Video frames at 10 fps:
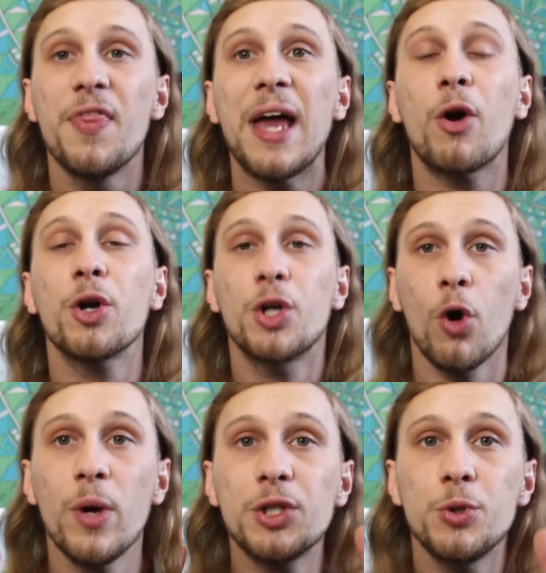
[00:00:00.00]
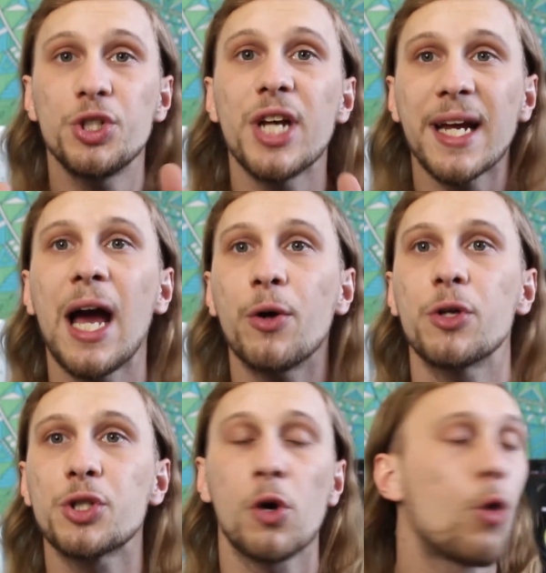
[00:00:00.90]
that are going to check out
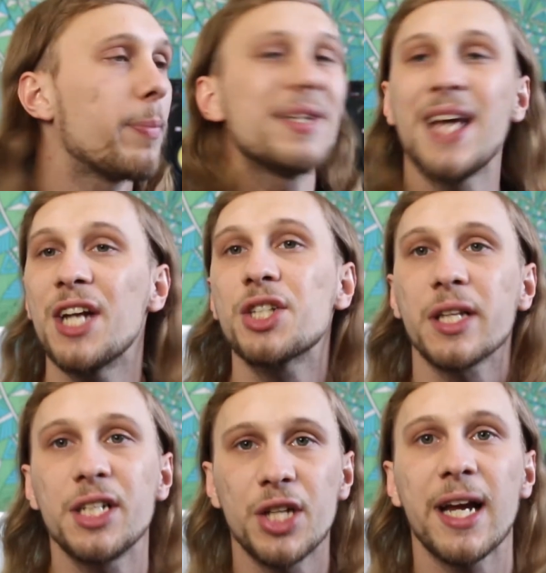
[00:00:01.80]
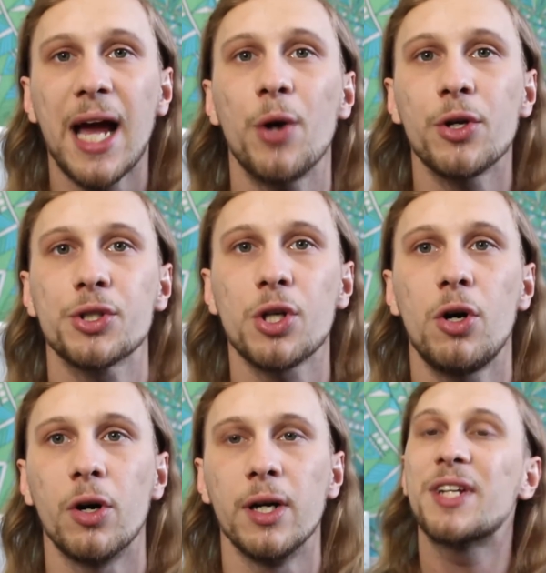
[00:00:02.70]
your song or potentially check out your
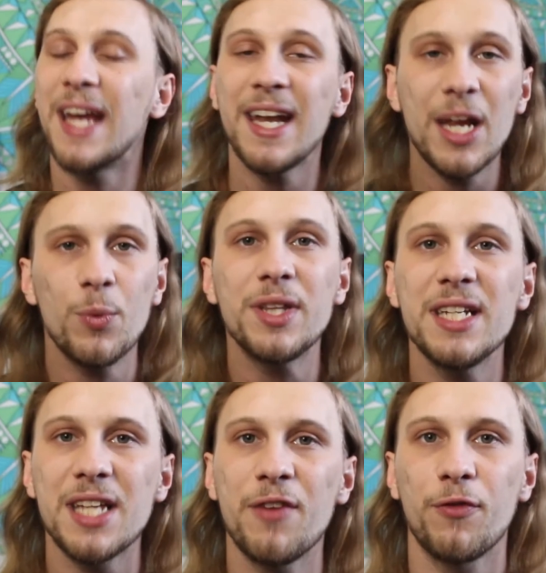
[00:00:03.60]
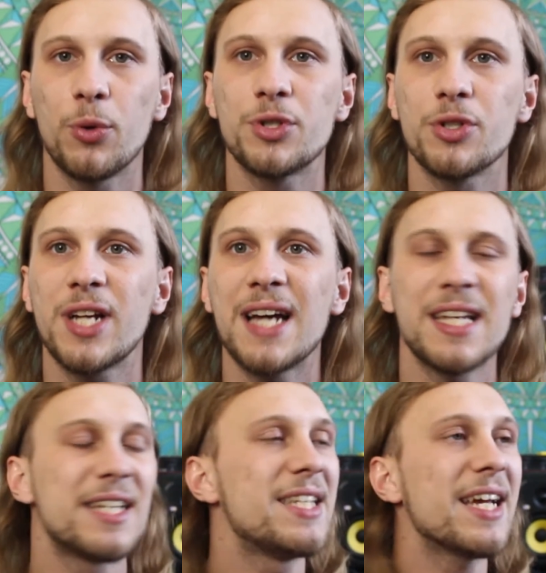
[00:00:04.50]
song. Get in with these influencers, guys.
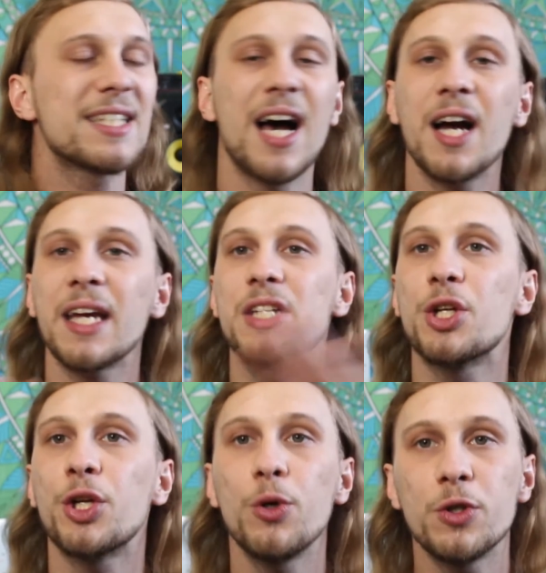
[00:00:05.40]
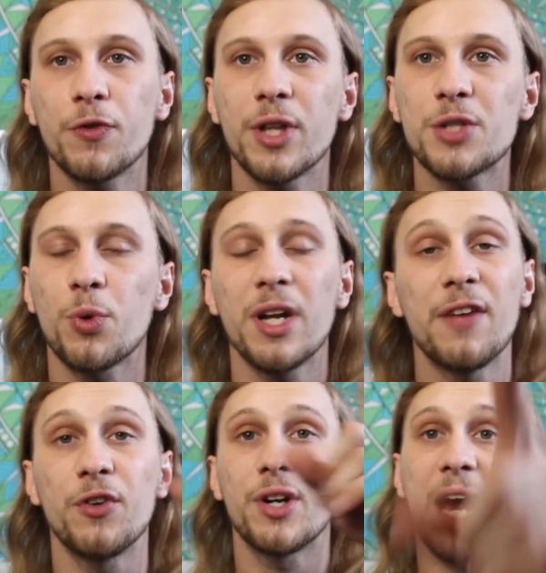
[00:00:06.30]
And TikTok is huge for this one.
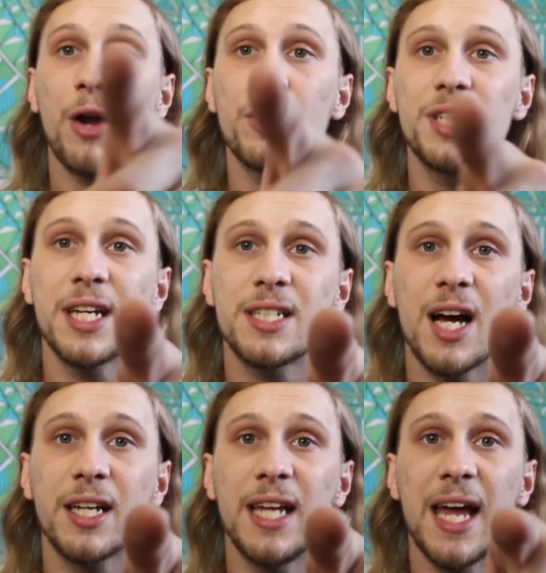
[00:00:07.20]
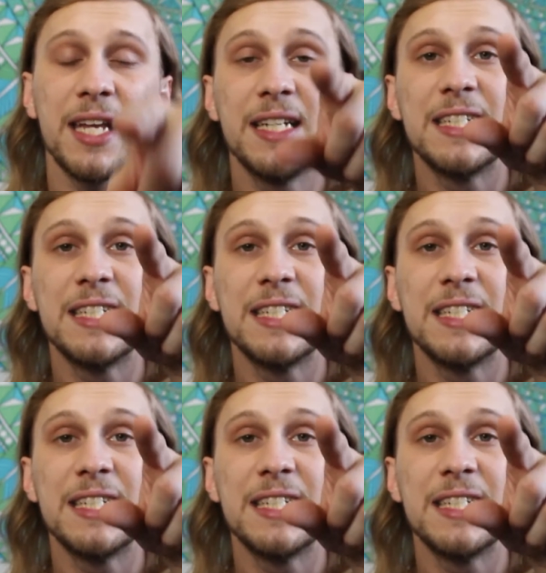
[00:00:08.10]
If you're not on TikTok yet,